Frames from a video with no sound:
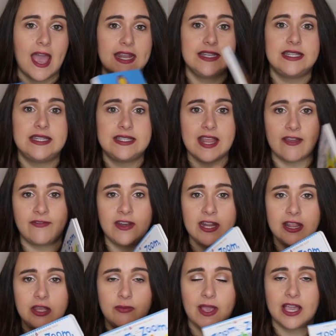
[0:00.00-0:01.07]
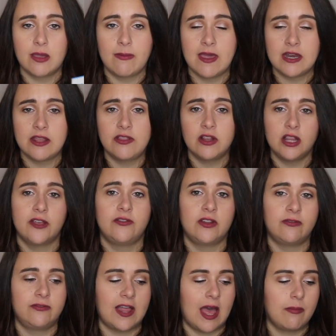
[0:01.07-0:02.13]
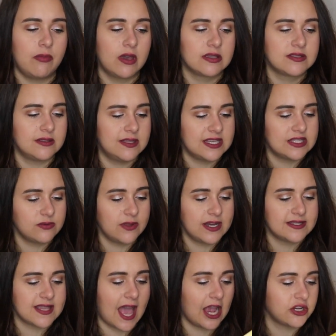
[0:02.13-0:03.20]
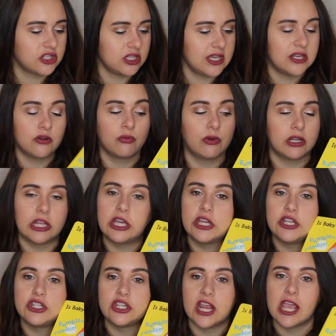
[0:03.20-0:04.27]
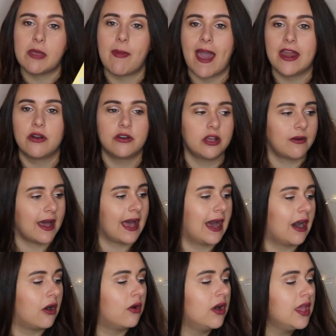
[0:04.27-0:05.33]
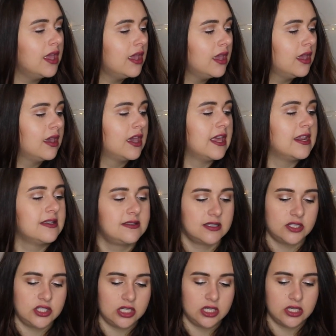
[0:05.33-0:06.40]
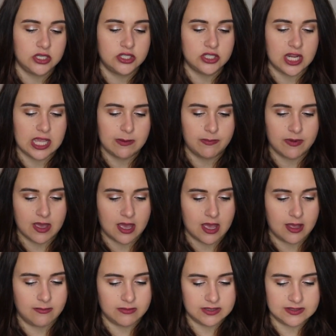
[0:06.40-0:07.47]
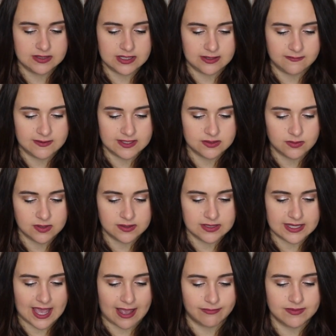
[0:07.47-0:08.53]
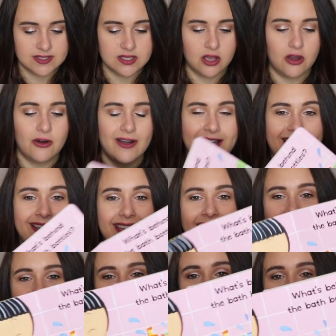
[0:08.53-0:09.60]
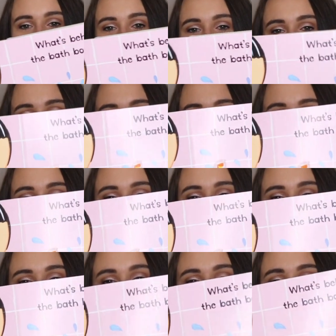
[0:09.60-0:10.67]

I definitely recommend the Lift and Flap books. This one is actually in really good shape. I don't know how it is such in good shape. Let's see if this one, yeah. So they